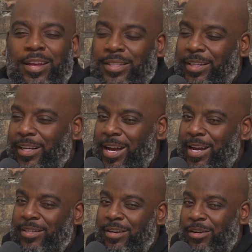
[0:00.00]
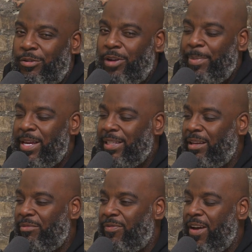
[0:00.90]
And I said, God, dog, I paid
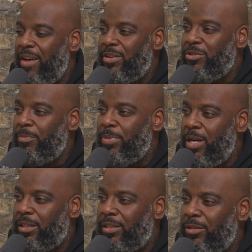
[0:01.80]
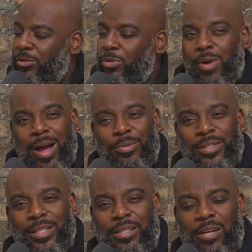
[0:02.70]
7,500 bucks in two
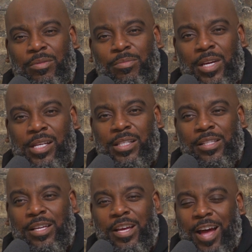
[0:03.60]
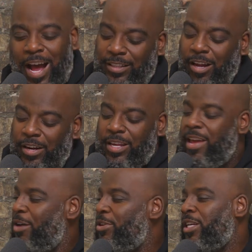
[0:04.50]
hours and seven minutes. I started
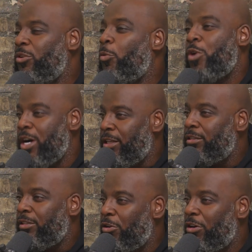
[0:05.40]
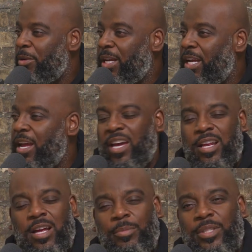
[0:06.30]
carrying the one, you know what mm-hmm. I mean? Mm-hmm. And
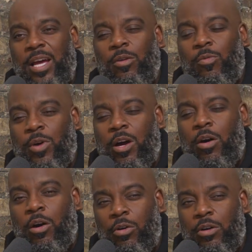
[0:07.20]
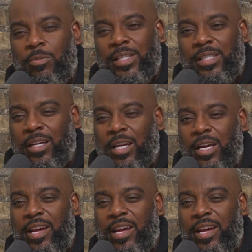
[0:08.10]
then I was like, well, hold on one second.